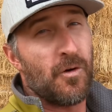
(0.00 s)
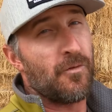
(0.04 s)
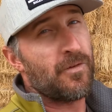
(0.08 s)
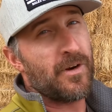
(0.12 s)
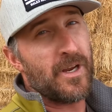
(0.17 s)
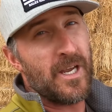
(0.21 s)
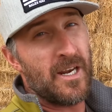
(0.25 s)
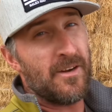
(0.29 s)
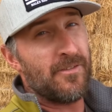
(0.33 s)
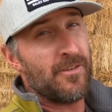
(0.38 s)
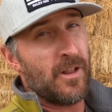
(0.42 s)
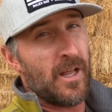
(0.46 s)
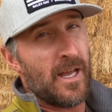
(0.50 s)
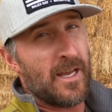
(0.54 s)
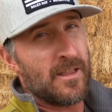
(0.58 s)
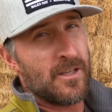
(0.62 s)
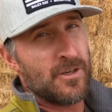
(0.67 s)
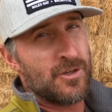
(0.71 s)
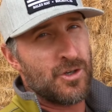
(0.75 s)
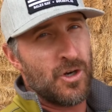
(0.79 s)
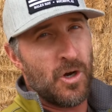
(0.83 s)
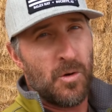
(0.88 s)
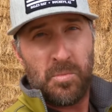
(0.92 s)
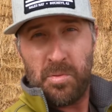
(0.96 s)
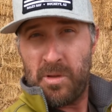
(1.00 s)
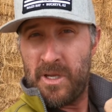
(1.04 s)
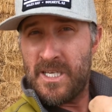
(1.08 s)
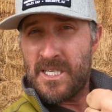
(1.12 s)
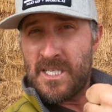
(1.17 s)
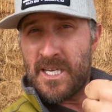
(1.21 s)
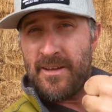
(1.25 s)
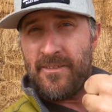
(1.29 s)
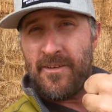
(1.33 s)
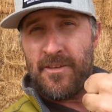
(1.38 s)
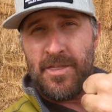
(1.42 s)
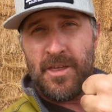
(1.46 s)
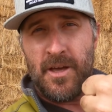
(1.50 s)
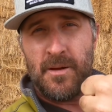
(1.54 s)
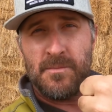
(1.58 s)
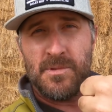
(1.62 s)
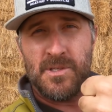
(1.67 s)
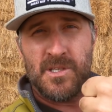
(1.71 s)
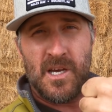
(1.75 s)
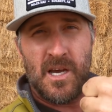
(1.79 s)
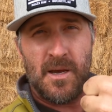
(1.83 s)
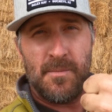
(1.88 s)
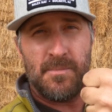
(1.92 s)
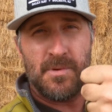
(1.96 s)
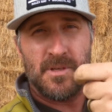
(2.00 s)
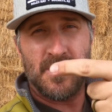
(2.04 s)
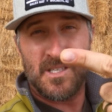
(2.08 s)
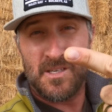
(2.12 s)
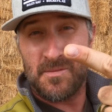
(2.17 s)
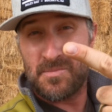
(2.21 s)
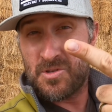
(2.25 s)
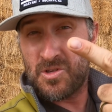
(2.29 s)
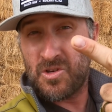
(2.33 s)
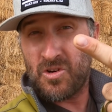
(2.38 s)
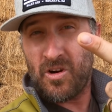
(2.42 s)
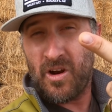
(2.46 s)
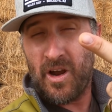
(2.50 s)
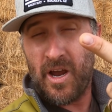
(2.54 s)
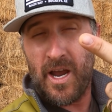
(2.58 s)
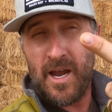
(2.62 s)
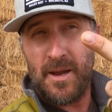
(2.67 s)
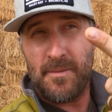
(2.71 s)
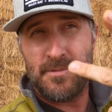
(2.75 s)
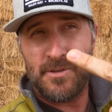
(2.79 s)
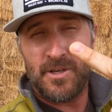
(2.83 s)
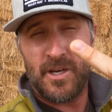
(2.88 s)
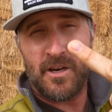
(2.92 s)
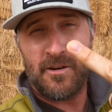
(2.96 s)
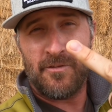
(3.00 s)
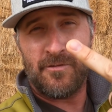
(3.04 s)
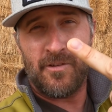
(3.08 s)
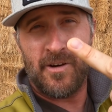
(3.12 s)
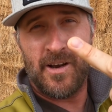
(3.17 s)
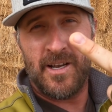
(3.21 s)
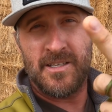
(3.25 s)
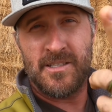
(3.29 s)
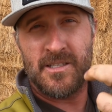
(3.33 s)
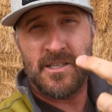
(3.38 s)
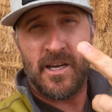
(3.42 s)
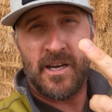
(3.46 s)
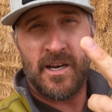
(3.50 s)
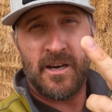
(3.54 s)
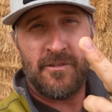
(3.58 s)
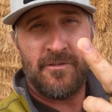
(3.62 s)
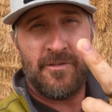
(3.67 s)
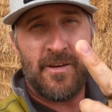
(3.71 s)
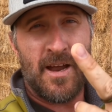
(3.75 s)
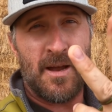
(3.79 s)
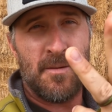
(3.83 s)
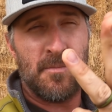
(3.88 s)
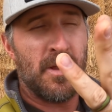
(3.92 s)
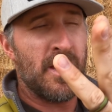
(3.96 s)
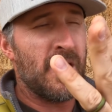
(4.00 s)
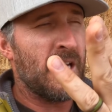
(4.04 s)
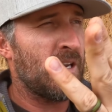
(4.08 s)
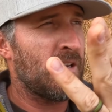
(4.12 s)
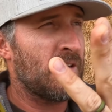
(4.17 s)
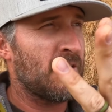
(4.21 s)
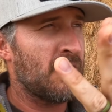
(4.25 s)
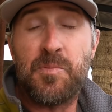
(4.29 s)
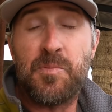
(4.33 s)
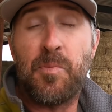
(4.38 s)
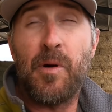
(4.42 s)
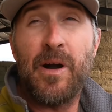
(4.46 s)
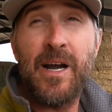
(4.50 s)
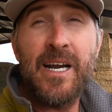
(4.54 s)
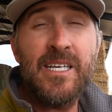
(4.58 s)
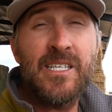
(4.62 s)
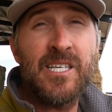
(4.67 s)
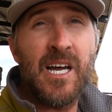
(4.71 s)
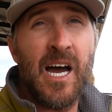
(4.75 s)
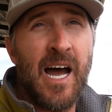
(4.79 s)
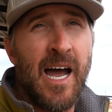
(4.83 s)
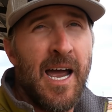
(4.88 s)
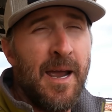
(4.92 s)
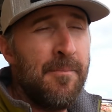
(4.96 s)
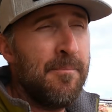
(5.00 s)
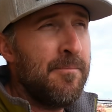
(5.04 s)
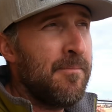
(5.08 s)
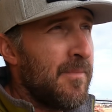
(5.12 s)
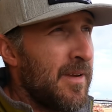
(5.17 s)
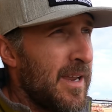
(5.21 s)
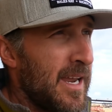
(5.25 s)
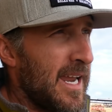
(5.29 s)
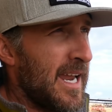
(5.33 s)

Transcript: Don't forget, if you like the show, please give it a thumbs up, subscribe, tell your friends, tell your family. springtime.